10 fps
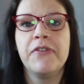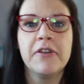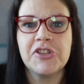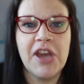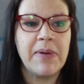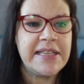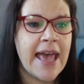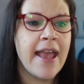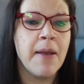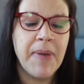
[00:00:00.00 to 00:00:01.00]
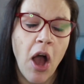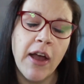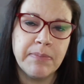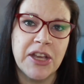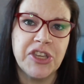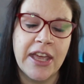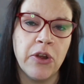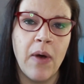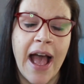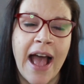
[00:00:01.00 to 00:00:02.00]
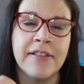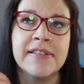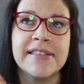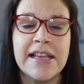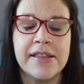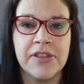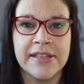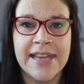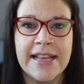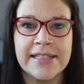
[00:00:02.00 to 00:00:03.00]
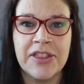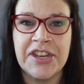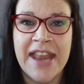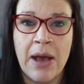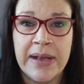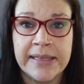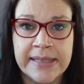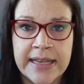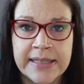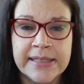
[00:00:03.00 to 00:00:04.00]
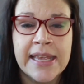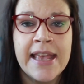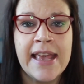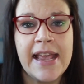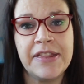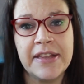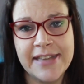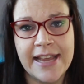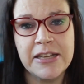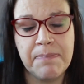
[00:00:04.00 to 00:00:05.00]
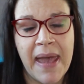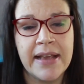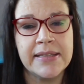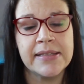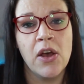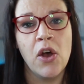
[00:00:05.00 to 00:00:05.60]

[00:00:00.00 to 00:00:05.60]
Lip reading: shall we say, behind my channel, and the data that now exists in the database